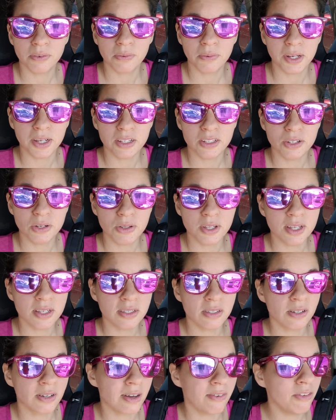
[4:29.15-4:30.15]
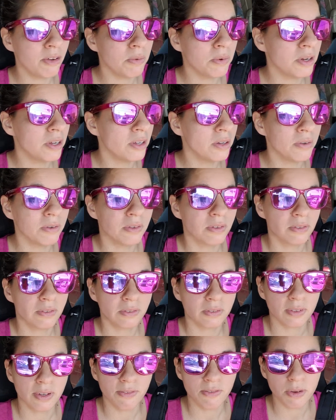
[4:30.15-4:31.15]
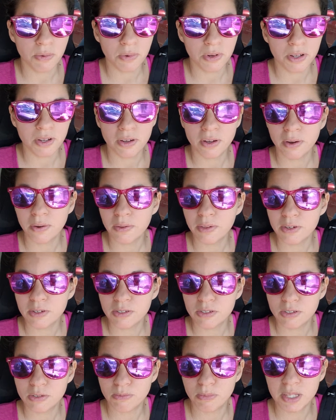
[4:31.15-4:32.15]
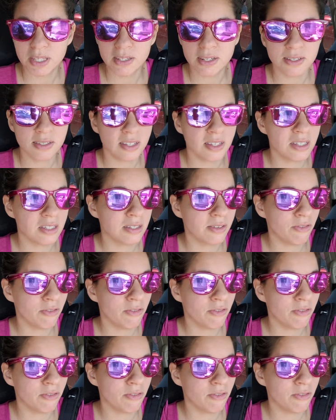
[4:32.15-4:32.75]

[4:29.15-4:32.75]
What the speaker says: We could do this. Look, everywhere you go, there's businesses.